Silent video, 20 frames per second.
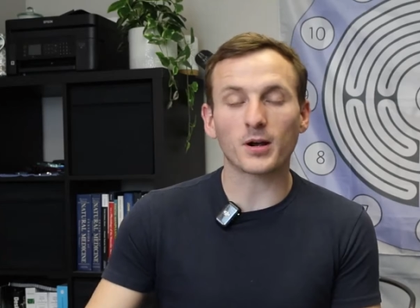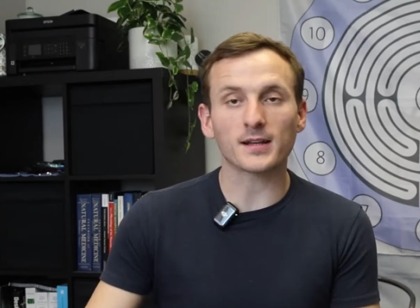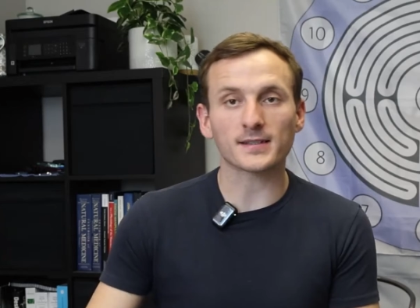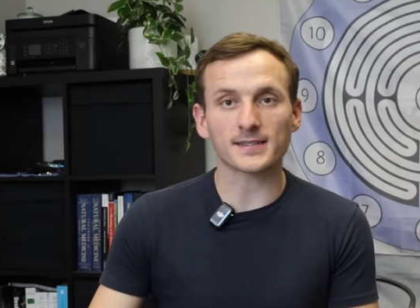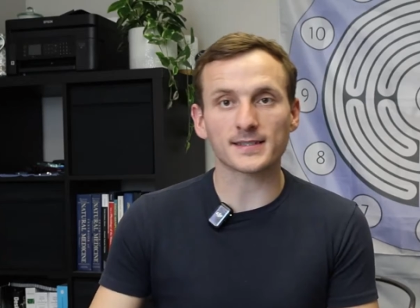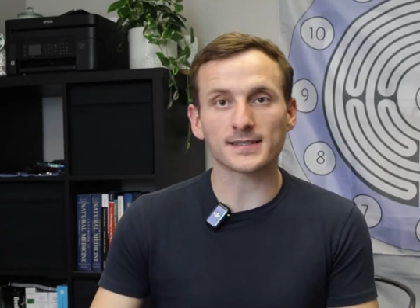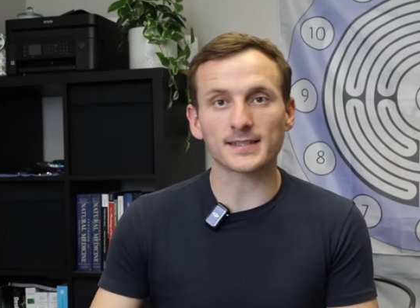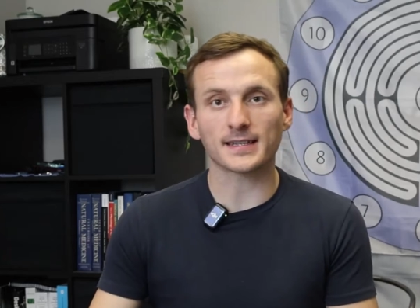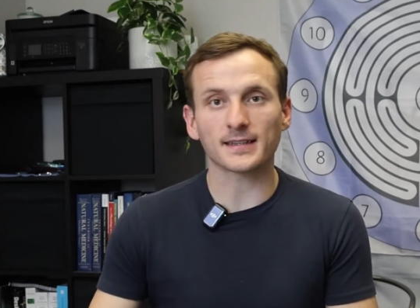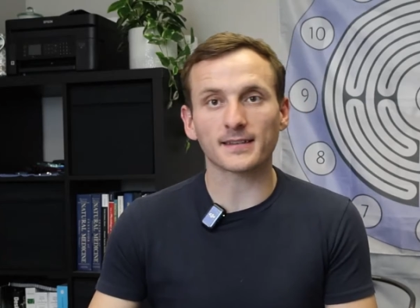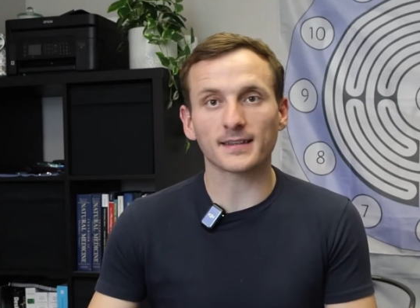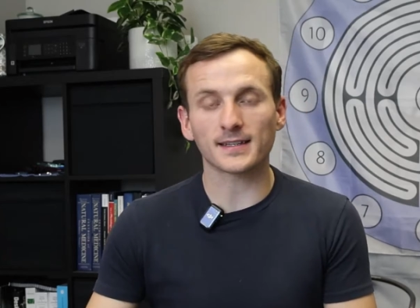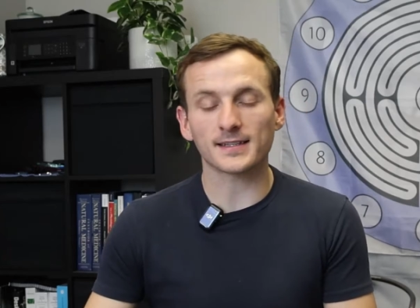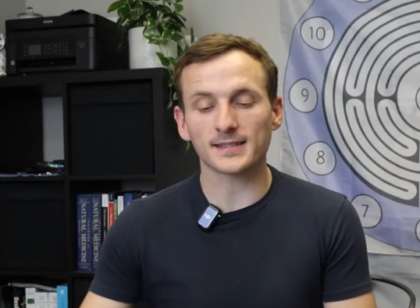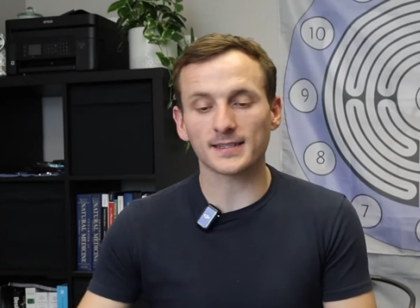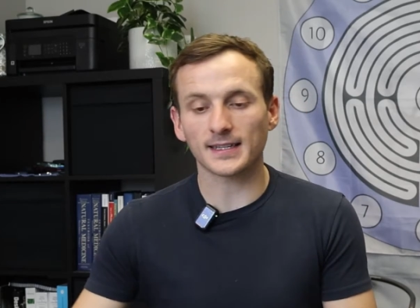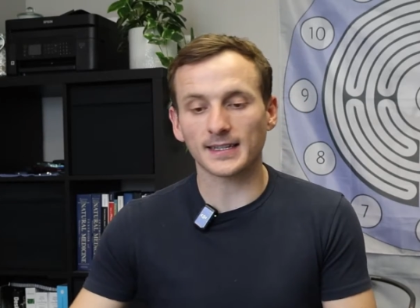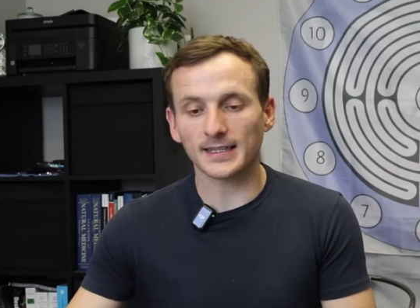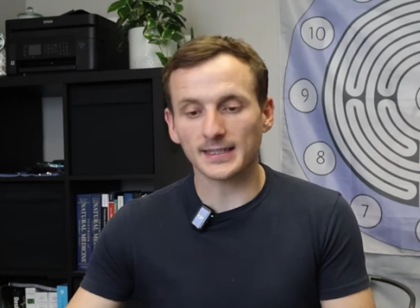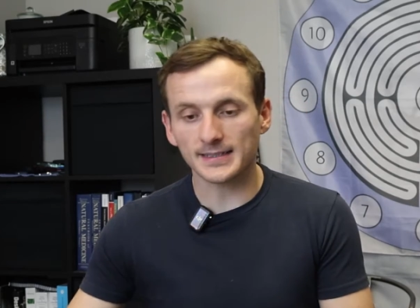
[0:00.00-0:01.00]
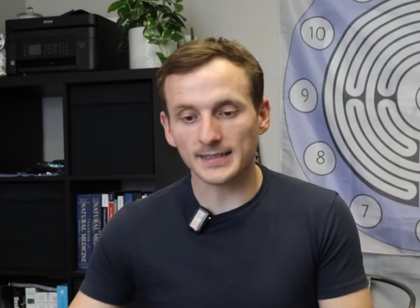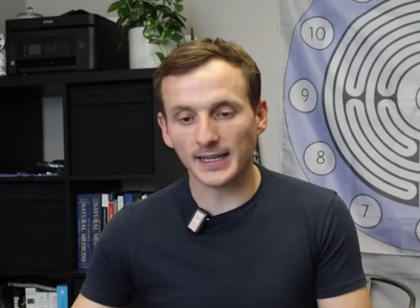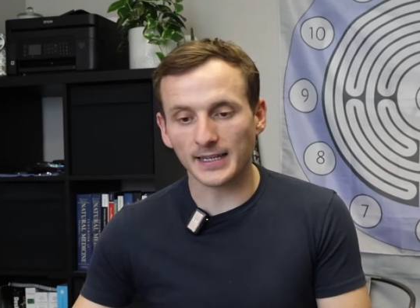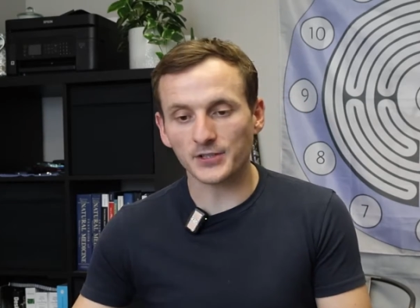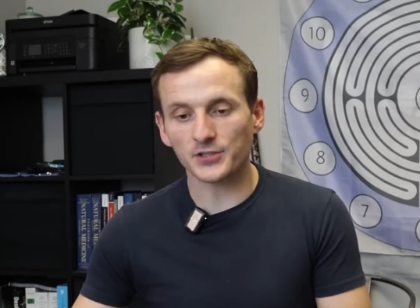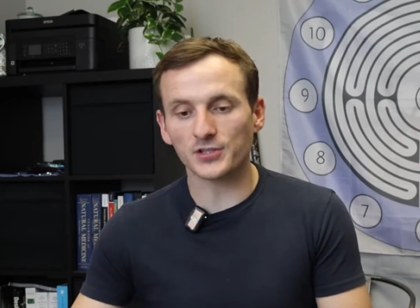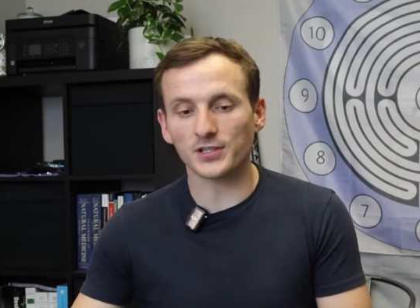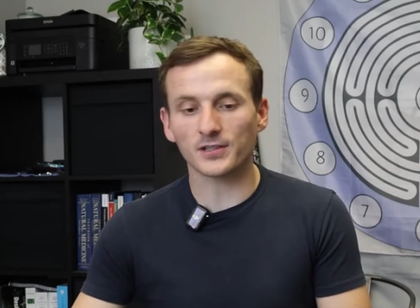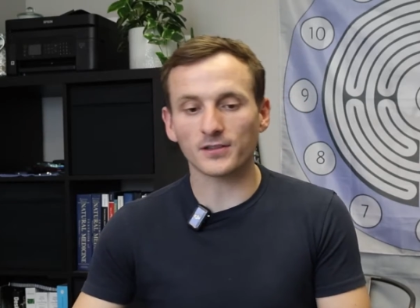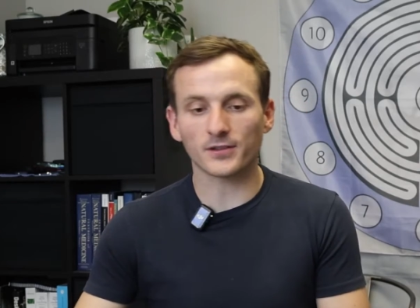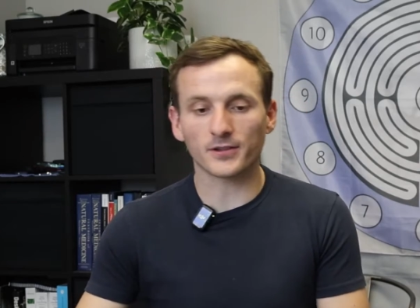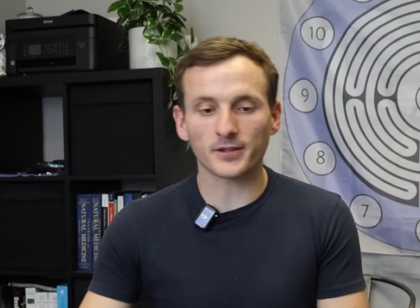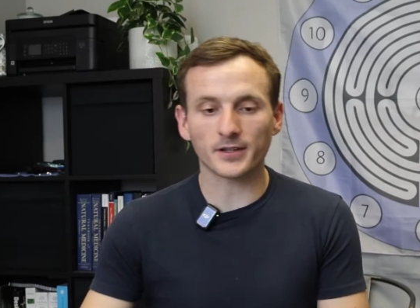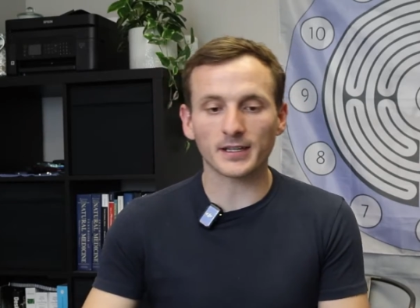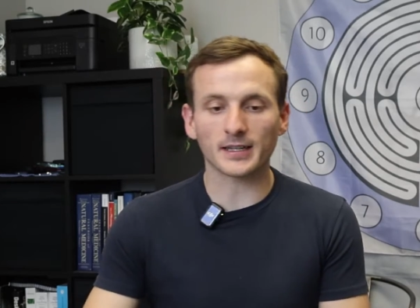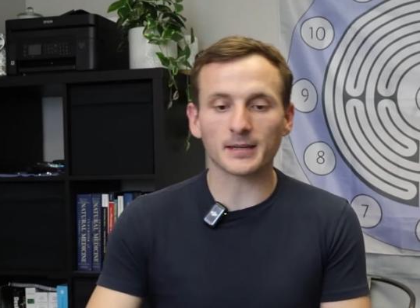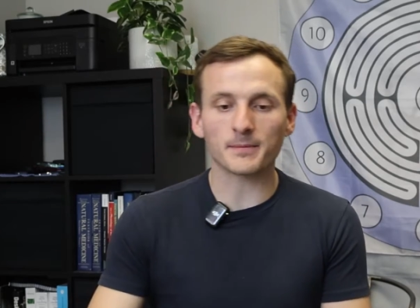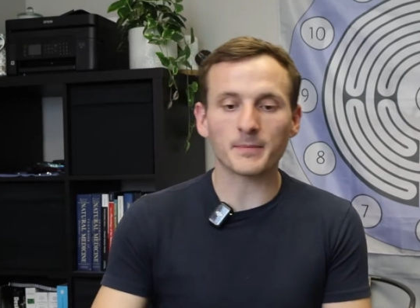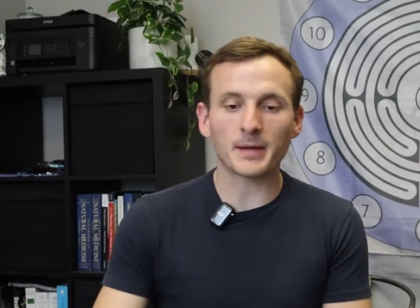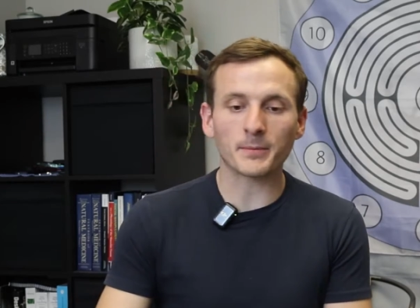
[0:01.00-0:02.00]
processing, things like attention attention,
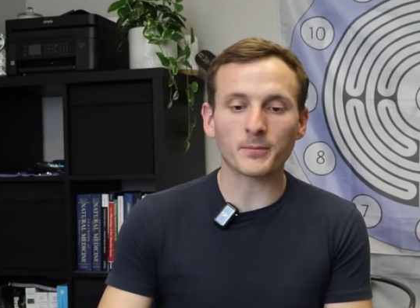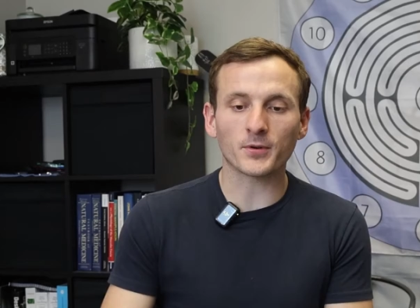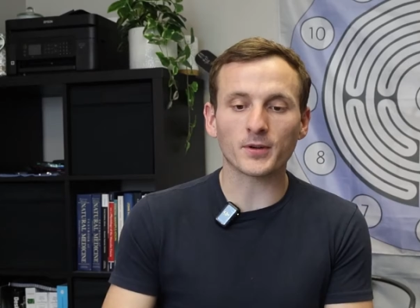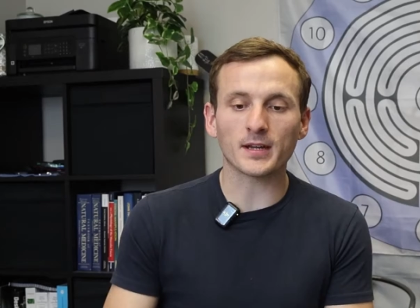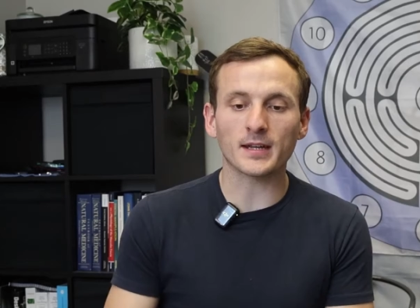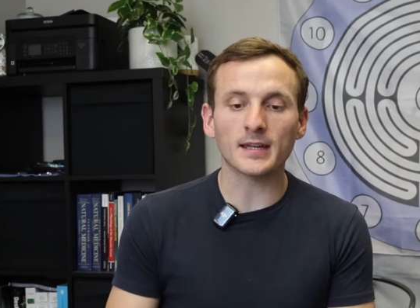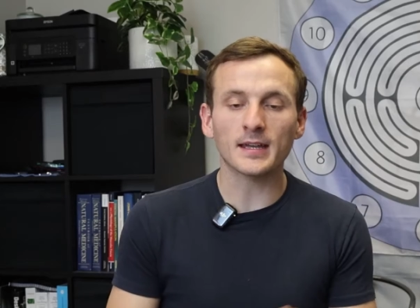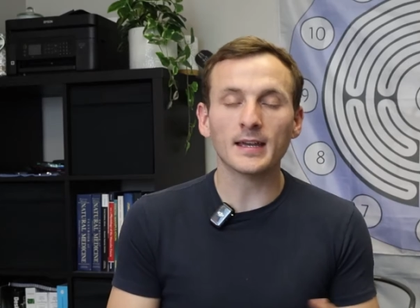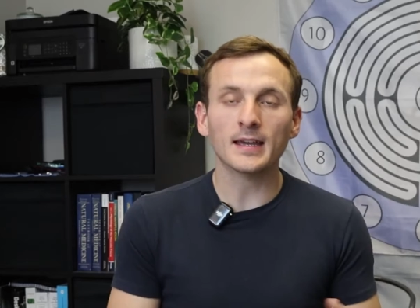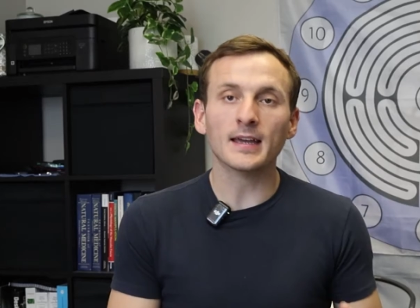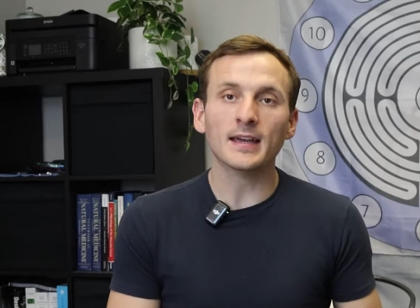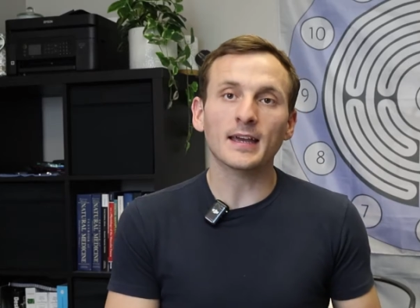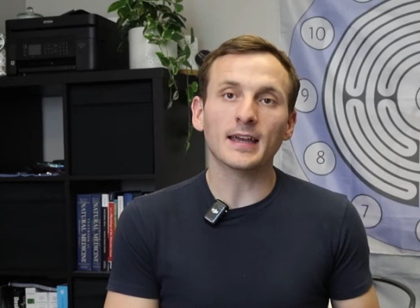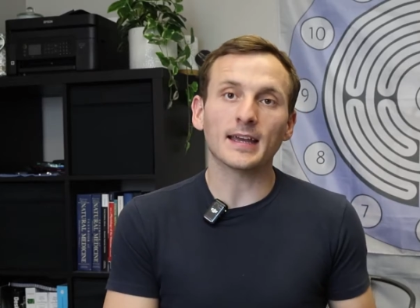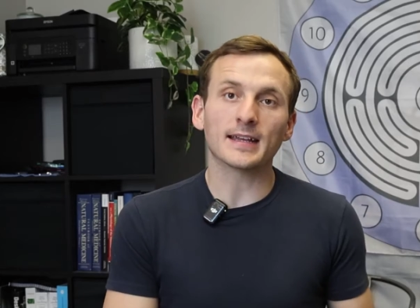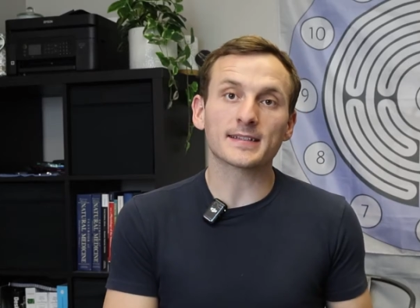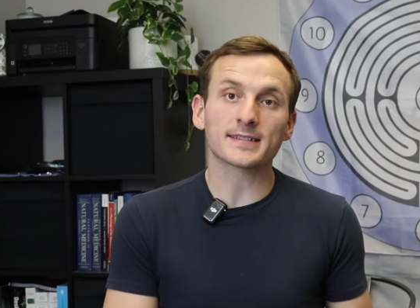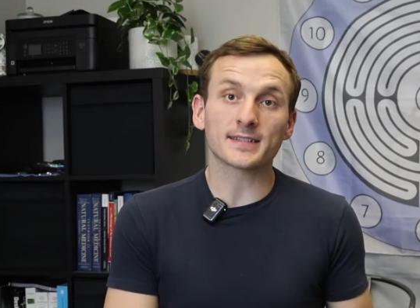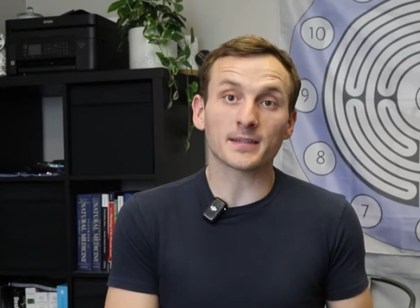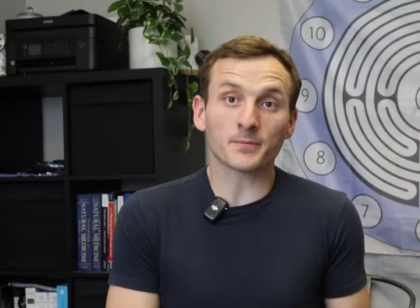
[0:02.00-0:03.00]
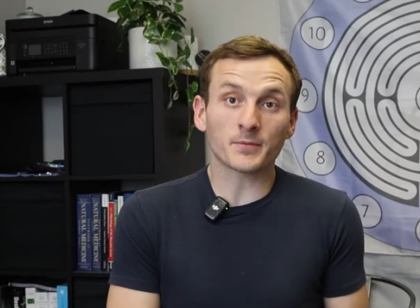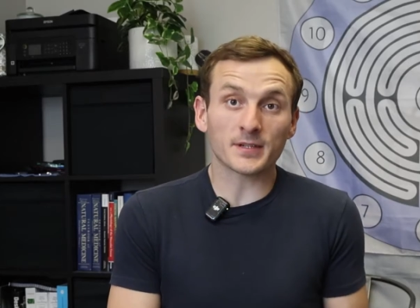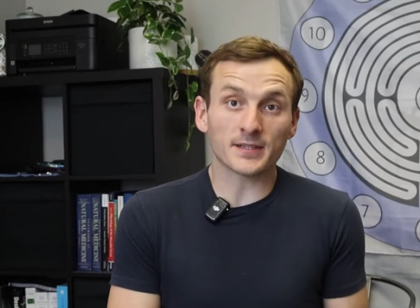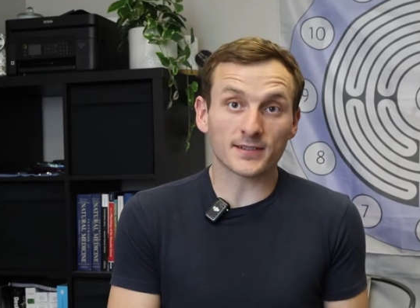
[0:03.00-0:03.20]
learning, and memory. And some